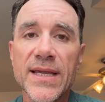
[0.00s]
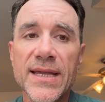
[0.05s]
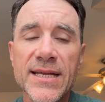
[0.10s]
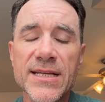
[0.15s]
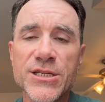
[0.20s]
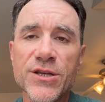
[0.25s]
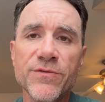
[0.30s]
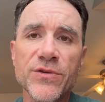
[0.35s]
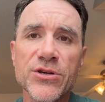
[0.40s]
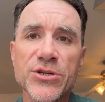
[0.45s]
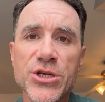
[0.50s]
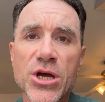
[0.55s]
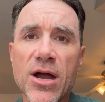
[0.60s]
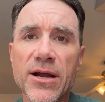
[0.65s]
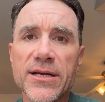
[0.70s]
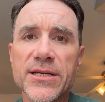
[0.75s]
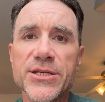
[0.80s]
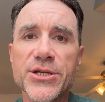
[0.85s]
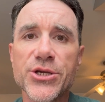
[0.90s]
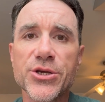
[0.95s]
is if you're
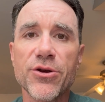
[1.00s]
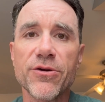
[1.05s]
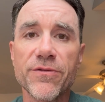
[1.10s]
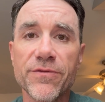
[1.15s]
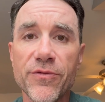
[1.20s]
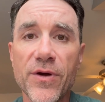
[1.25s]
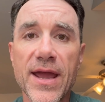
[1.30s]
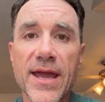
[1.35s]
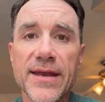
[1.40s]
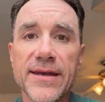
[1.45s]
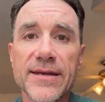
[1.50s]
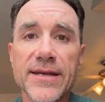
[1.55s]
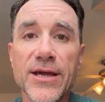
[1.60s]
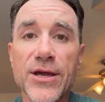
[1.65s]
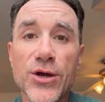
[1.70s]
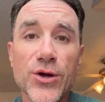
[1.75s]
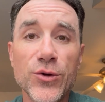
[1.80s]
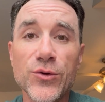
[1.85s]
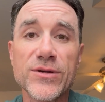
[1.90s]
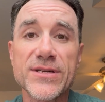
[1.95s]
talking to your friend
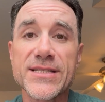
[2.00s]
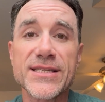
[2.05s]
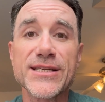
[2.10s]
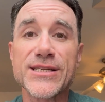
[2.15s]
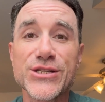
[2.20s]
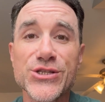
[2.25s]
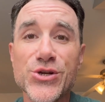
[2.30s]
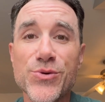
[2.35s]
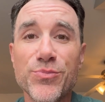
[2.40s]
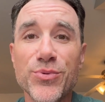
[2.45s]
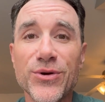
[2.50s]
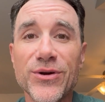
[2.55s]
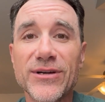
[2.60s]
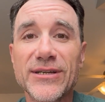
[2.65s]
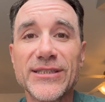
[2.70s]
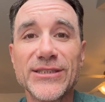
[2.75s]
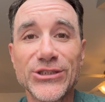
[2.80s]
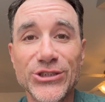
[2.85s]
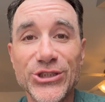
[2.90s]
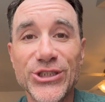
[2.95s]
who's the
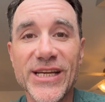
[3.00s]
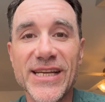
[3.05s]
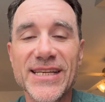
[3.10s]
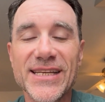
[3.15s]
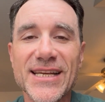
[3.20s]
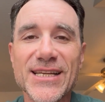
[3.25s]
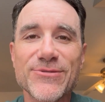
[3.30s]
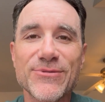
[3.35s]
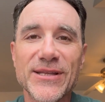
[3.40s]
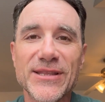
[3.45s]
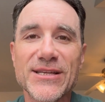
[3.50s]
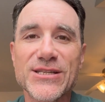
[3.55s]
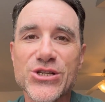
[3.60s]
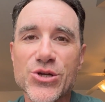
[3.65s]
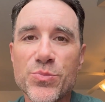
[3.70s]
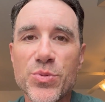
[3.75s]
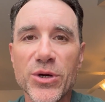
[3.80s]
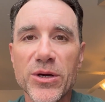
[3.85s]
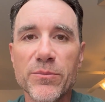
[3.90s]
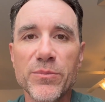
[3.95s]
super genius, right, the
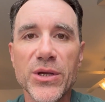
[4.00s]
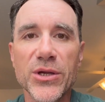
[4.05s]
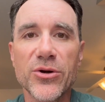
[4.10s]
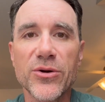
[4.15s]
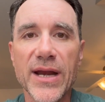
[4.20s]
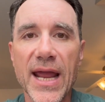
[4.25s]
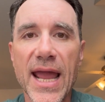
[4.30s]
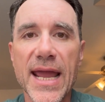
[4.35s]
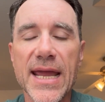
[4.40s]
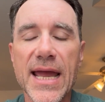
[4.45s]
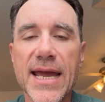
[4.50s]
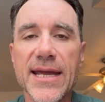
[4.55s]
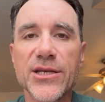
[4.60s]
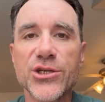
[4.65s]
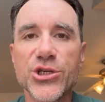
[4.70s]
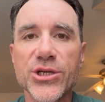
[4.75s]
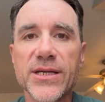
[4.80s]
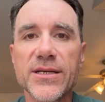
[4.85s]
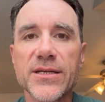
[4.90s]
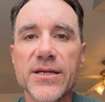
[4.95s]
supercomputer AI
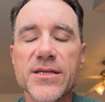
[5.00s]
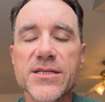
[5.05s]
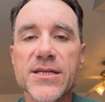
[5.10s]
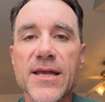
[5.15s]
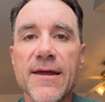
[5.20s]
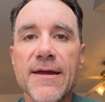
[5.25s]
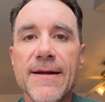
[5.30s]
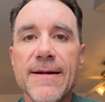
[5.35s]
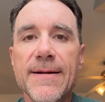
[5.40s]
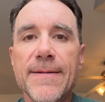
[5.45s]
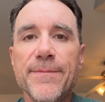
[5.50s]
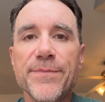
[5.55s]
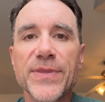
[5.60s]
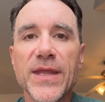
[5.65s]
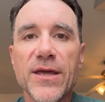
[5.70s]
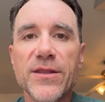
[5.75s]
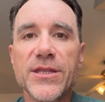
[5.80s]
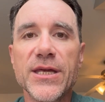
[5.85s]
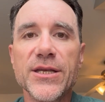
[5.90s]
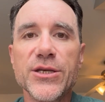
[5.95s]
genius,
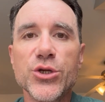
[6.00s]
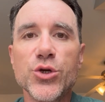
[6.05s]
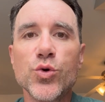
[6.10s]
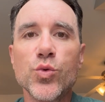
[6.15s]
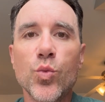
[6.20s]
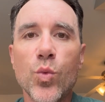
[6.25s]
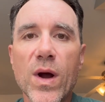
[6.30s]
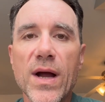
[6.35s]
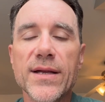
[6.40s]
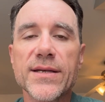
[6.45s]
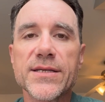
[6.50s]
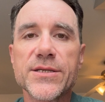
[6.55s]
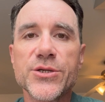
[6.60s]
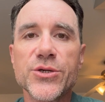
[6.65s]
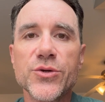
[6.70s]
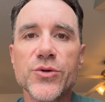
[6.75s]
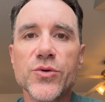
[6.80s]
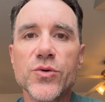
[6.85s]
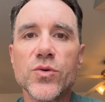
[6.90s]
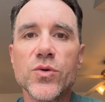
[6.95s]
then you want
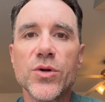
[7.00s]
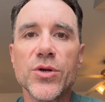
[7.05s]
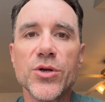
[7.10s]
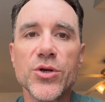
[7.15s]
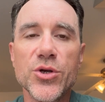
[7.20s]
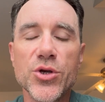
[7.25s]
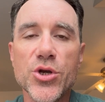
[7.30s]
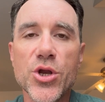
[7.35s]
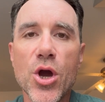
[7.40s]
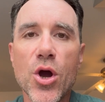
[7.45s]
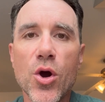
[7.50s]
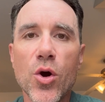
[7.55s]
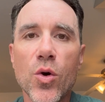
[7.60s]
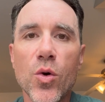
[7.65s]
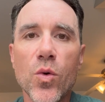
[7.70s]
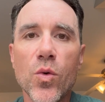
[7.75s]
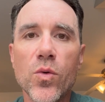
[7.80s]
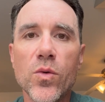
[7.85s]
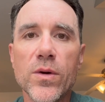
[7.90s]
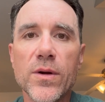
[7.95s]
to
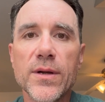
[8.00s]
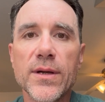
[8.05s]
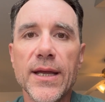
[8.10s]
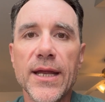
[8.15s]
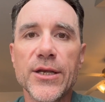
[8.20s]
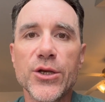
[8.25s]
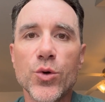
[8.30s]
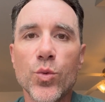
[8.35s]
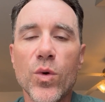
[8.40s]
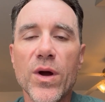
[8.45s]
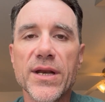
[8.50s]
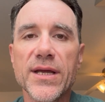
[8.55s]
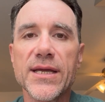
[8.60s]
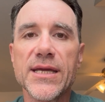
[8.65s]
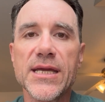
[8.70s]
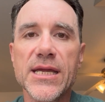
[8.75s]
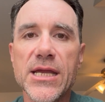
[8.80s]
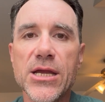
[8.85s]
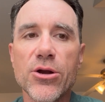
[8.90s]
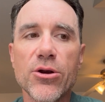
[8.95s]
know and you want to
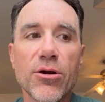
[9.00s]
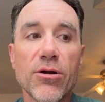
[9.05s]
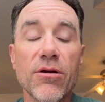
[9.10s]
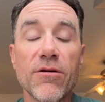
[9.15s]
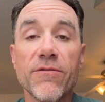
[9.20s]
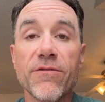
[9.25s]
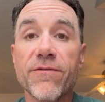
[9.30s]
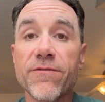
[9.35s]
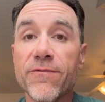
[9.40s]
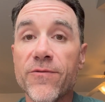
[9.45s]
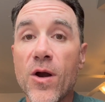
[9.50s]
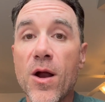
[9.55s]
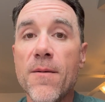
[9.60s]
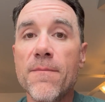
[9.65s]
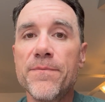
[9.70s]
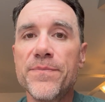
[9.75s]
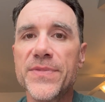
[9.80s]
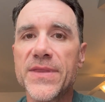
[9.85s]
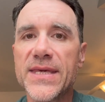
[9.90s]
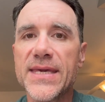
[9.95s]
hear
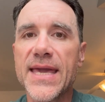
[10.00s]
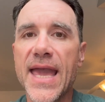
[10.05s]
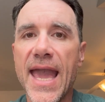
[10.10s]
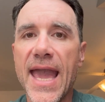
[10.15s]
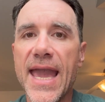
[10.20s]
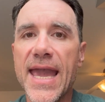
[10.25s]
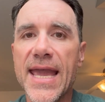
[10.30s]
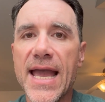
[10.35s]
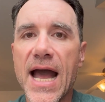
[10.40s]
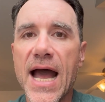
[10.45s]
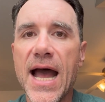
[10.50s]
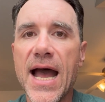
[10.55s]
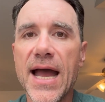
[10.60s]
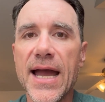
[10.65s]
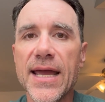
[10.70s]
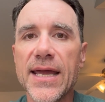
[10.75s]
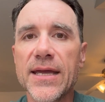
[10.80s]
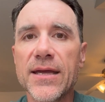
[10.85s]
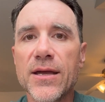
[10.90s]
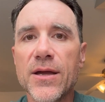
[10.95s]
from the
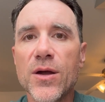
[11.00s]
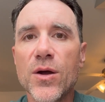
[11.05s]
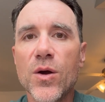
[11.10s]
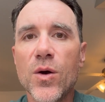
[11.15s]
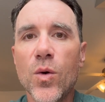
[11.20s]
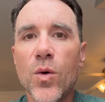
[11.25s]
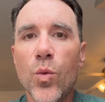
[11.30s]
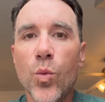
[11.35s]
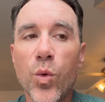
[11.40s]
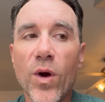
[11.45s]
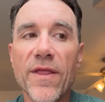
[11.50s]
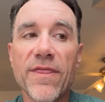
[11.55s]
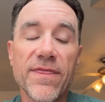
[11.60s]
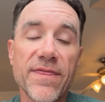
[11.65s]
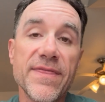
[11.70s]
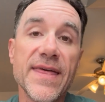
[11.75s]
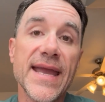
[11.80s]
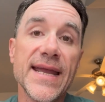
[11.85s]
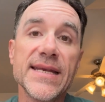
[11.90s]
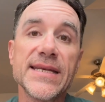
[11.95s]
AI what
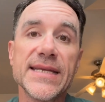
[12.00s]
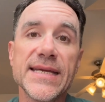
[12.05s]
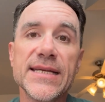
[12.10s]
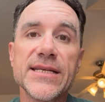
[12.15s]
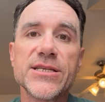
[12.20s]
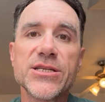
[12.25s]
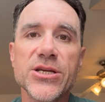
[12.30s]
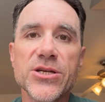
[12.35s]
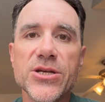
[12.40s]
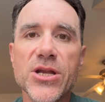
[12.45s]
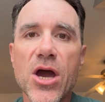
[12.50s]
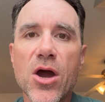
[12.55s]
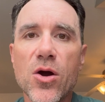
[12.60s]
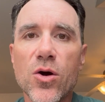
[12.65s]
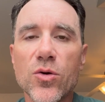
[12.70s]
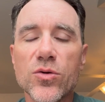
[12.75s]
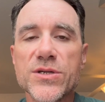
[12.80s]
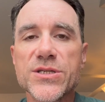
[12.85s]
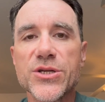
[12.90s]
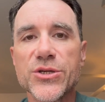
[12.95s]
they need to
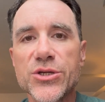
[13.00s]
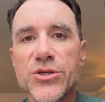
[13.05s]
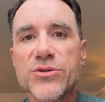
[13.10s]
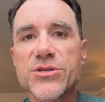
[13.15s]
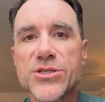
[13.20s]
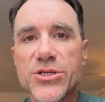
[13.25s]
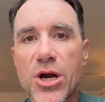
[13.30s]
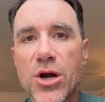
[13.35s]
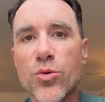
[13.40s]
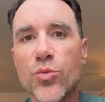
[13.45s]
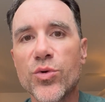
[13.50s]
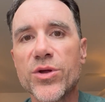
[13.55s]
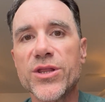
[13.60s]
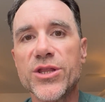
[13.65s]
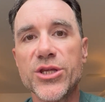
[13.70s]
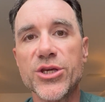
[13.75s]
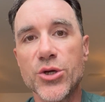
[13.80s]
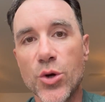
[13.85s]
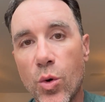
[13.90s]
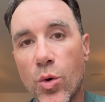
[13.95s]
know. So you start with
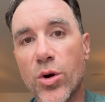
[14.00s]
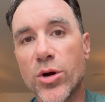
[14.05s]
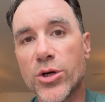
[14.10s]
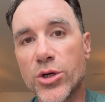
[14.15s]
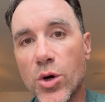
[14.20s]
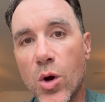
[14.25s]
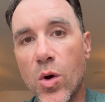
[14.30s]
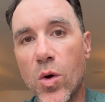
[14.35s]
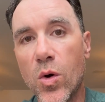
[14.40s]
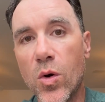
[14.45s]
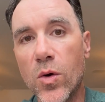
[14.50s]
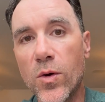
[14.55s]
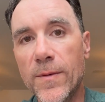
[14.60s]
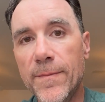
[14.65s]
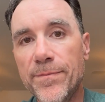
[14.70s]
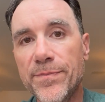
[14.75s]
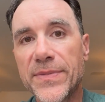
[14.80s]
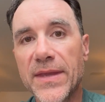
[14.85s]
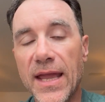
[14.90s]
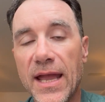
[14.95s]
your goal
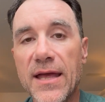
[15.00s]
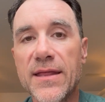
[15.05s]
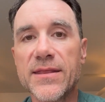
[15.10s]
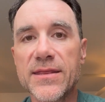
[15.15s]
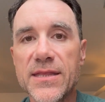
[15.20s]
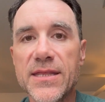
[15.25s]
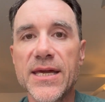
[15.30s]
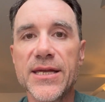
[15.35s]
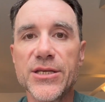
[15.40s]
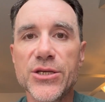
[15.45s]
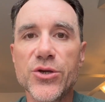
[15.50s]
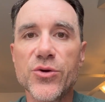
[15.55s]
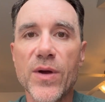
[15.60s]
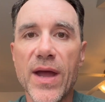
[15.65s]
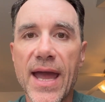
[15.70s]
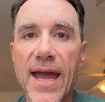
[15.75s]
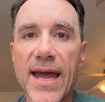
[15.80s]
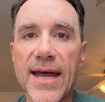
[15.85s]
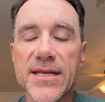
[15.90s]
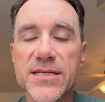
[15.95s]
and then you
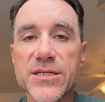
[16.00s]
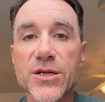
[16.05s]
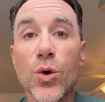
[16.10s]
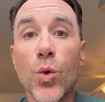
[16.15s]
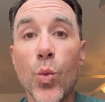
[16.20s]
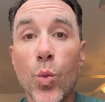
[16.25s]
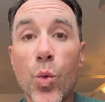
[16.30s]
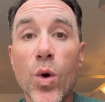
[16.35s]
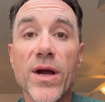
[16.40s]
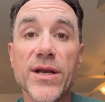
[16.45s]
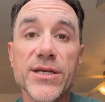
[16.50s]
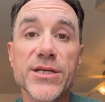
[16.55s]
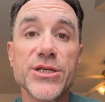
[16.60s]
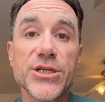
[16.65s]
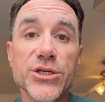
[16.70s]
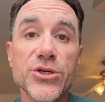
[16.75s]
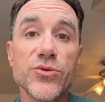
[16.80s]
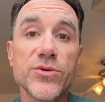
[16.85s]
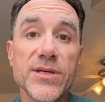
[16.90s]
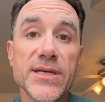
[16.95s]
ask, what do
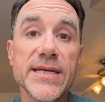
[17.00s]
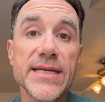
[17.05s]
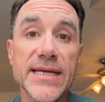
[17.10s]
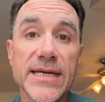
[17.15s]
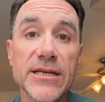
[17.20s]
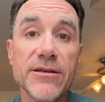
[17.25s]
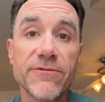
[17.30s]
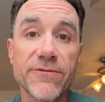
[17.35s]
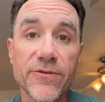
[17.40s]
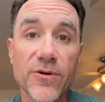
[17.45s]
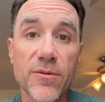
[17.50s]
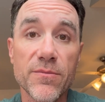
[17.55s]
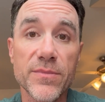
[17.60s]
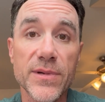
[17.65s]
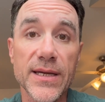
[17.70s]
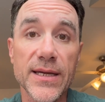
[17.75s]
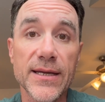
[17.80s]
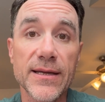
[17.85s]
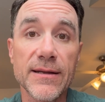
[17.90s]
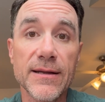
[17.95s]
you need from
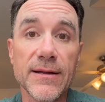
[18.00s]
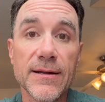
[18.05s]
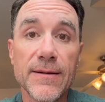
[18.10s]
me?